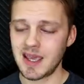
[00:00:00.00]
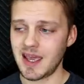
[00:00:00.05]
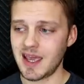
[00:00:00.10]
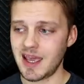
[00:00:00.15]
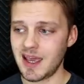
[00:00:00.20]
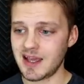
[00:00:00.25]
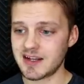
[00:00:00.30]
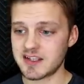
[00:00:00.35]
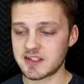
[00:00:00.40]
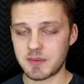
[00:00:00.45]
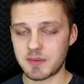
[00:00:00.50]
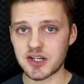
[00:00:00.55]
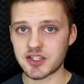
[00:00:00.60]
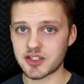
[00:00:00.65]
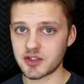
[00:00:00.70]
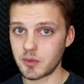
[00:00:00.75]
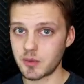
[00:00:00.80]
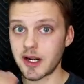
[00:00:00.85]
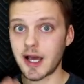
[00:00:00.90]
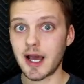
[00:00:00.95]
and
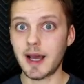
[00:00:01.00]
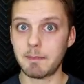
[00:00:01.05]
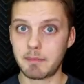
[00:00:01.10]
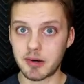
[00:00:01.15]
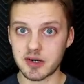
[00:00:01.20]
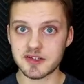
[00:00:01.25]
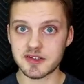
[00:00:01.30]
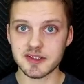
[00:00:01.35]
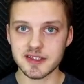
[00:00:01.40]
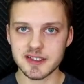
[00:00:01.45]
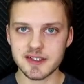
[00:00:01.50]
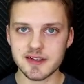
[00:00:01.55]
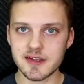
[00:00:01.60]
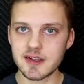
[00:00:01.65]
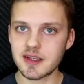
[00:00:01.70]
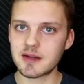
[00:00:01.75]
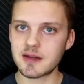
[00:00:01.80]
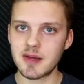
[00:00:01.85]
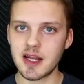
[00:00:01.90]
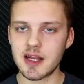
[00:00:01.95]
especially what I'm personally
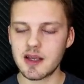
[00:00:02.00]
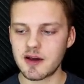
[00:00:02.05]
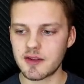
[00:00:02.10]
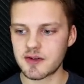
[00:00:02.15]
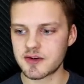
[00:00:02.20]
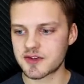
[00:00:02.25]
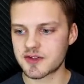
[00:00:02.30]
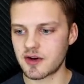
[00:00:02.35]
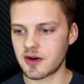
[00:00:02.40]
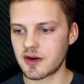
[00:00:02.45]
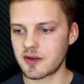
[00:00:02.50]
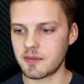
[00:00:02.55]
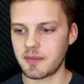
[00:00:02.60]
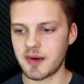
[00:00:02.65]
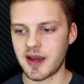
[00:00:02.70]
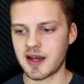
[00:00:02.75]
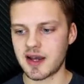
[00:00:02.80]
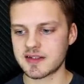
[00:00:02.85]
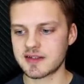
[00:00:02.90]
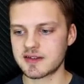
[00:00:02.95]
seeing and many others are the
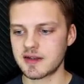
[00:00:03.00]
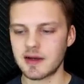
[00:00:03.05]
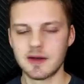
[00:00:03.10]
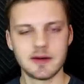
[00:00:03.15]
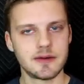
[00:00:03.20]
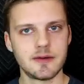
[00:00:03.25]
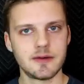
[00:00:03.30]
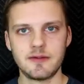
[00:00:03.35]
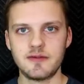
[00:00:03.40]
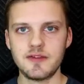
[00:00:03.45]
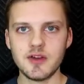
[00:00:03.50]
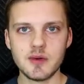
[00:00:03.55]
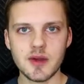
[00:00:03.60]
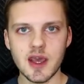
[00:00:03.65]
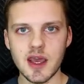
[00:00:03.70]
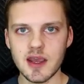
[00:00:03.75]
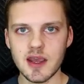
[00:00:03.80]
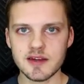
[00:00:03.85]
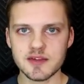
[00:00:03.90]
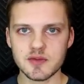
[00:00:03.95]
past few
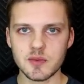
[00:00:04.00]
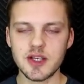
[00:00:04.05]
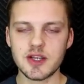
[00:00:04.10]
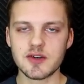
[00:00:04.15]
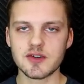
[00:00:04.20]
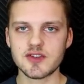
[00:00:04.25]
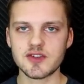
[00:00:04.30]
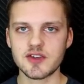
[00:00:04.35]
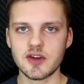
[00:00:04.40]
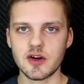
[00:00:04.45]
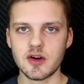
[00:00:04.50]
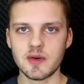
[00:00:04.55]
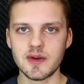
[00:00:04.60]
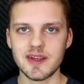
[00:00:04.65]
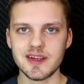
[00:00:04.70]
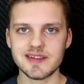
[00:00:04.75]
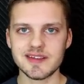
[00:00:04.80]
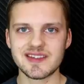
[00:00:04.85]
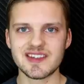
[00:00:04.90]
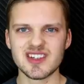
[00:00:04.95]
days, week or so,
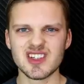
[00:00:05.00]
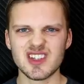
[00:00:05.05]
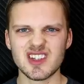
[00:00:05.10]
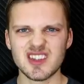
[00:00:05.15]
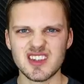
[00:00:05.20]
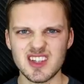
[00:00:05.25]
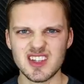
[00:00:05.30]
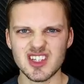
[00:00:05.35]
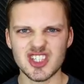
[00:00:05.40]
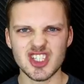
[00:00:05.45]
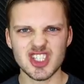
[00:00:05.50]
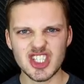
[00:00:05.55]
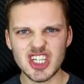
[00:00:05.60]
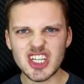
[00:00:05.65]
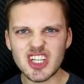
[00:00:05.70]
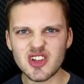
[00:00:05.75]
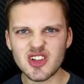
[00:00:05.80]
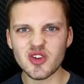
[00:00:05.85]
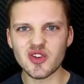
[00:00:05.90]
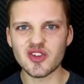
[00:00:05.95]
is the
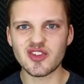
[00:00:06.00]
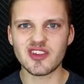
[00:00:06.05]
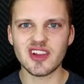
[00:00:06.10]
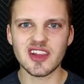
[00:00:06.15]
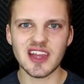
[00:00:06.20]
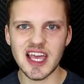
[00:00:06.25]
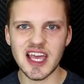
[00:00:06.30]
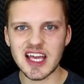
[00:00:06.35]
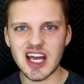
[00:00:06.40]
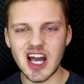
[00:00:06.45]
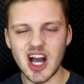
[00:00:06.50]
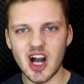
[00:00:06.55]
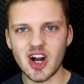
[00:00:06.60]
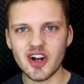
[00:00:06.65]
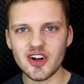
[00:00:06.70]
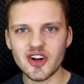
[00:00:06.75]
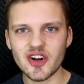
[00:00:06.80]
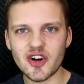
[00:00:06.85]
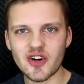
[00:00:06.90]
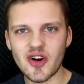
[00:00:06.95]
shills, the like
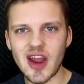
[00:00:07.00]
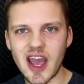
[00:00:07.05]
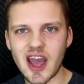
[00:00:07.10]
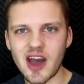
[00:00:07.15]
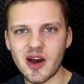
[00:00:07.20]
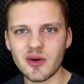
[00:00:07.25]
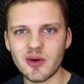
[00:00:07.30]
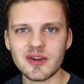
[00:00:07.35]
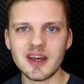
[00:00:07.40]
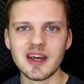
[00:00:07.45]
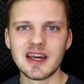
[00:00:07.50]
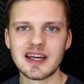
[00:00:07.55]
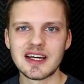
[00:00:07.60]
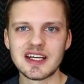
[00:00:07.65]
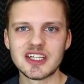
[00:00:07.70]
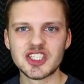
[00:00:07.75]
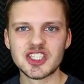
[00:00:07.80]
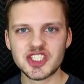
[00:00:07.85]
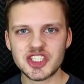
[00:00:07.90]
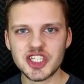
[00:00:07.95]
underground
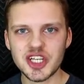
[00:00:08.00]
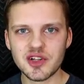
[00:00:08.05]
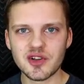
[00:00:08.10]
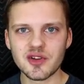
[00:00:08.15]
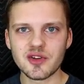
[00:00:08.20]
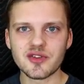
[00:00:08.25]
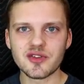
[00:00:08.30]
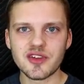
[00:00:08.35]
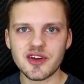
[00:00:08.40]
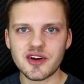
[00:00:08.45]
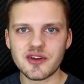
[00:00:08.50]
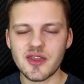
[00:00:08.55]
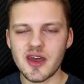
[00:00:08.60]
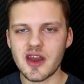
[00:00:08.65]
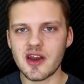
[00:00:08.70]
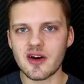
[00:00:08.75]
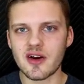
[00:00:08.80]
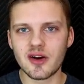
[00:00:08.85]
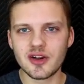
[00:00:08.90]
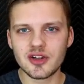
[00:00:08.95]
shills that are
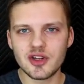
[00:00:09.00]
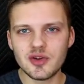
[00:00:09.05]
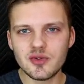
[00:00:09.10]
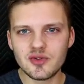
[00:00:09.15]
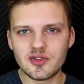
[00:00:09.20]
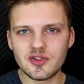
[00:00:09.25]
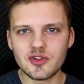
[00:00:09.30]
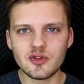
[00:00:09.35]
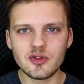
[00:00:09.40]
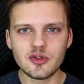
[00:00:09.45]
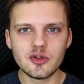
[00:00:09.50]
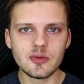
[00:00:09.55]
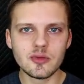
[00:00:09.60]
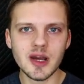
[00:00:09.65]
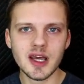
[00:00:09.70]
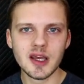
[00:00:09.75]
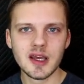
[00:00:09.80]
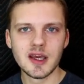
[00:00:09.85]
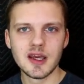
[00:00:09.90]
there on YouTube